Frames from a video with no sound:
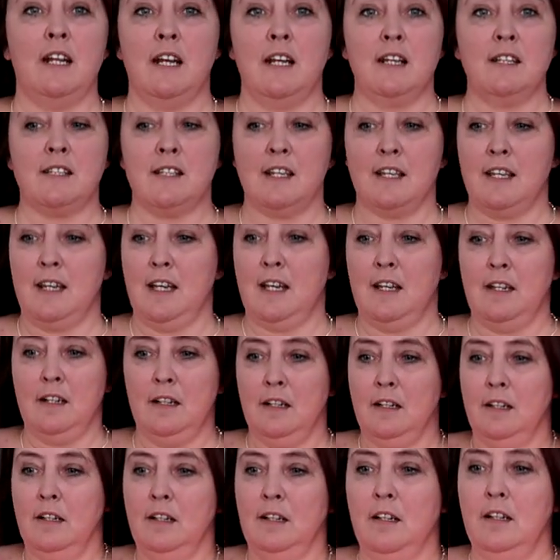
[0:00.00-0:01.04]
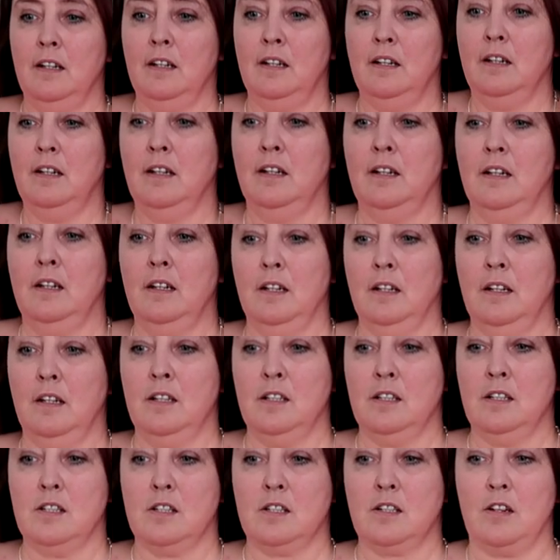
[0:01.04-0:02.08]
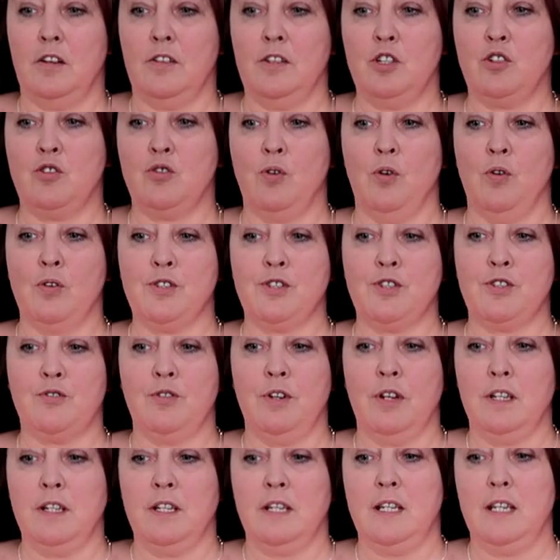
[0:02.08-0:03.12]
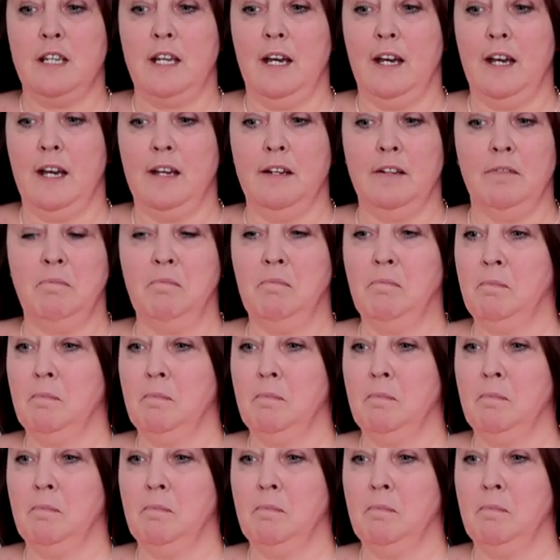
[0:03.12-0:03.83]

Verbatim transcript: nice again. Got the drawstring here.